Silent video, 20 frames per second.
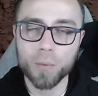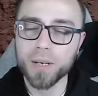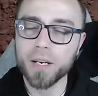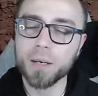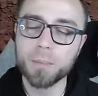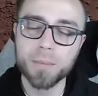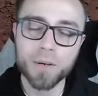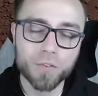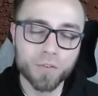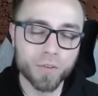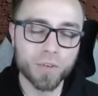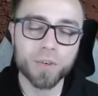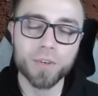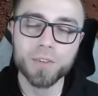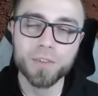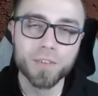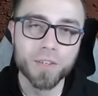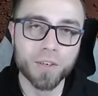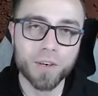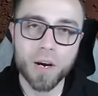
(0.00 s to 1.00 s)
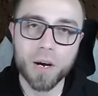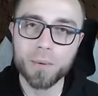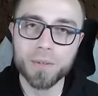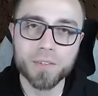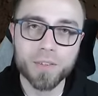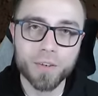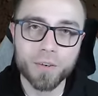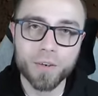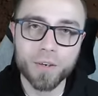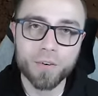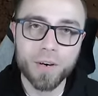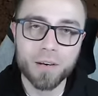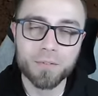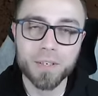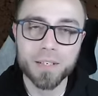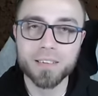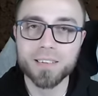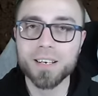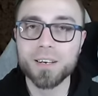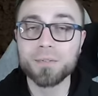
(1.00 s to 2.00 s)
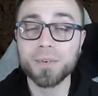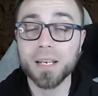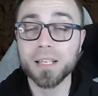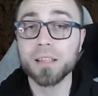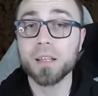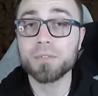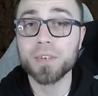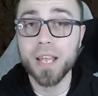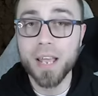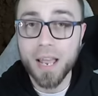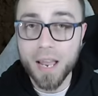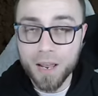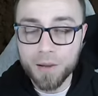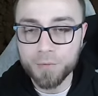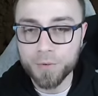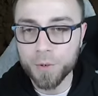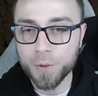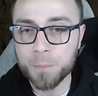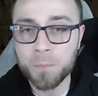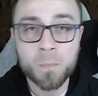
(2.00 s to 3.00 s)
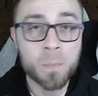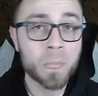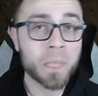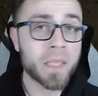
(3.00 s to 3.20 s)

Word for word: We got a bunch of nerds there, always theory crafting stuff. I'd love to have you.